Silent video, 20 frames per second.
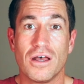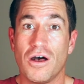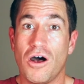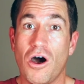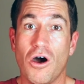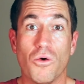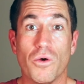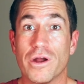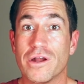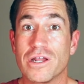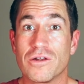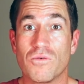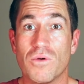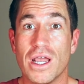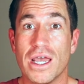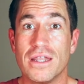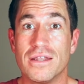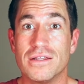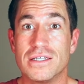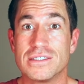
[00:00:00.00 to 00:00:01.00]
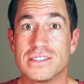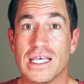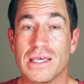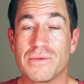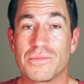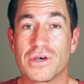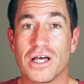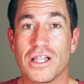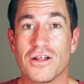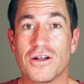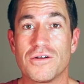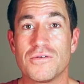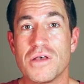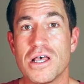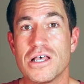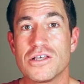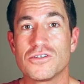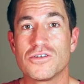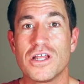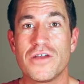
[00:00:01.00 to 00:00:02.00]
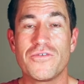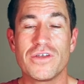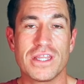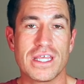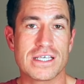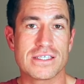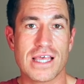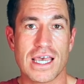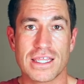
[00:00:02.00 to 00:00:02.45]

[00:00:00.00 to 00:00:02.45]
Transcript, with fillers: all wearing red, the same color. So different things